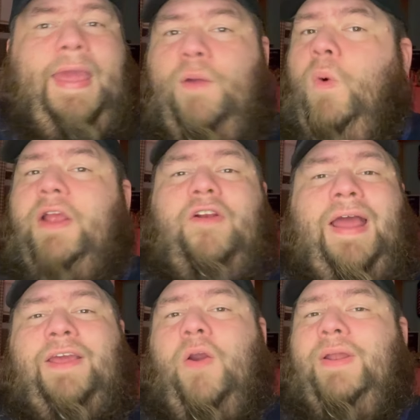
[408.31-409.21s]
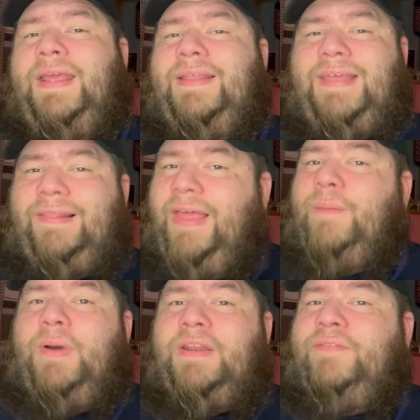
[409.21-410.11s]
And while you're at it, go ahead and hit that
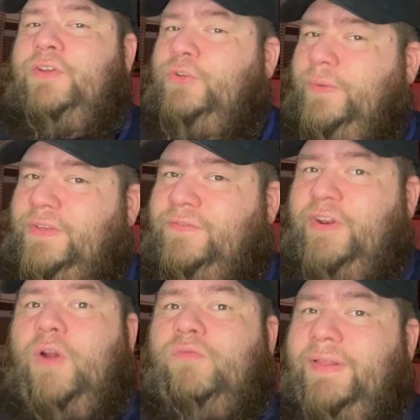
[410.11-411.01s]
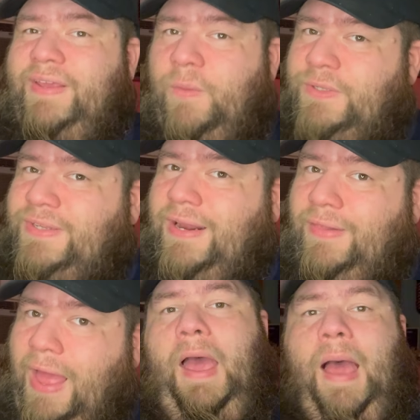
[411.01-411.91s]
like button if you enjoyed this video. It really helps us out a
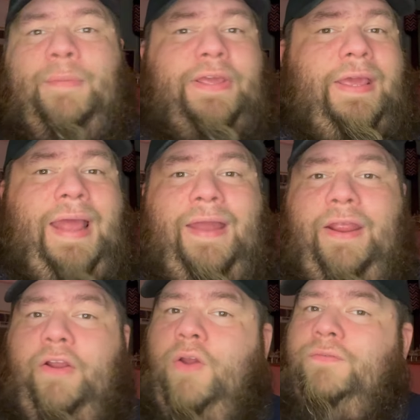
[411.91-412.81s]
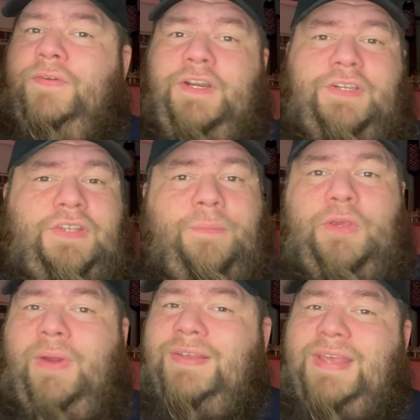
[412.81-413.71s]
lot. I'm gonna get out of here, go ahead and finish this up.
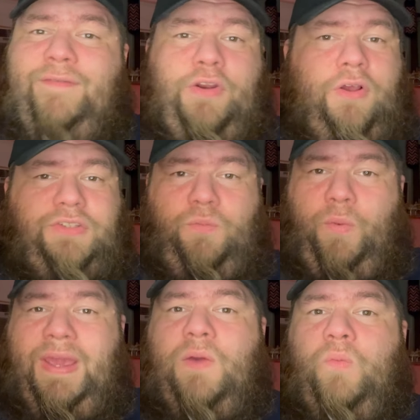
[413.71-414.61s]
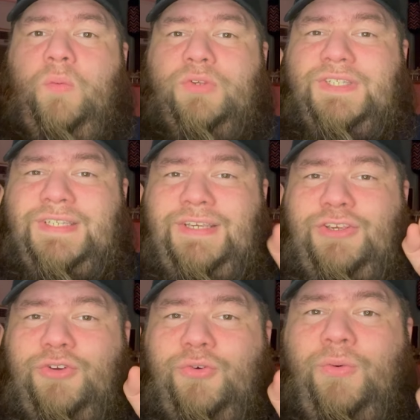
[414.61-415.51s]
You guys have an awesome week, and we will see
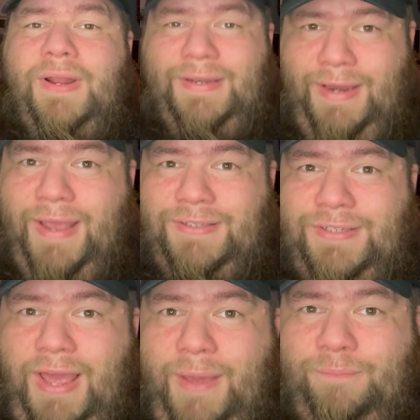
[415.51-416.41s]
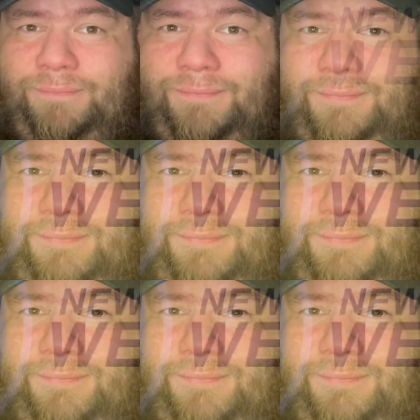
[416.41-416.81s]
you next time.